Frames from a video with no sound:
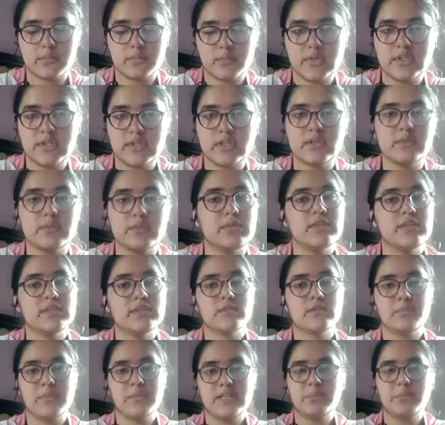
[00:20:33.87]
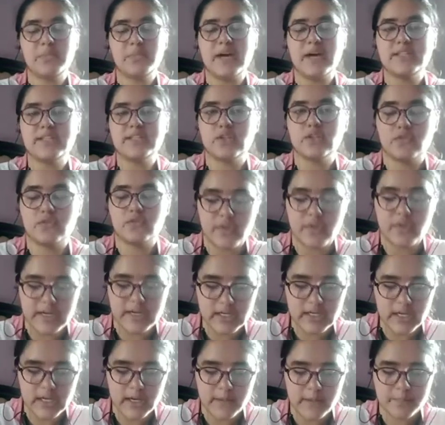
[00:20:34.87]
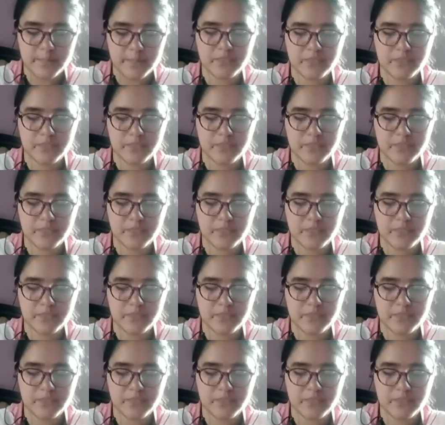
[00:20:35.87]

in the in the many parts of India,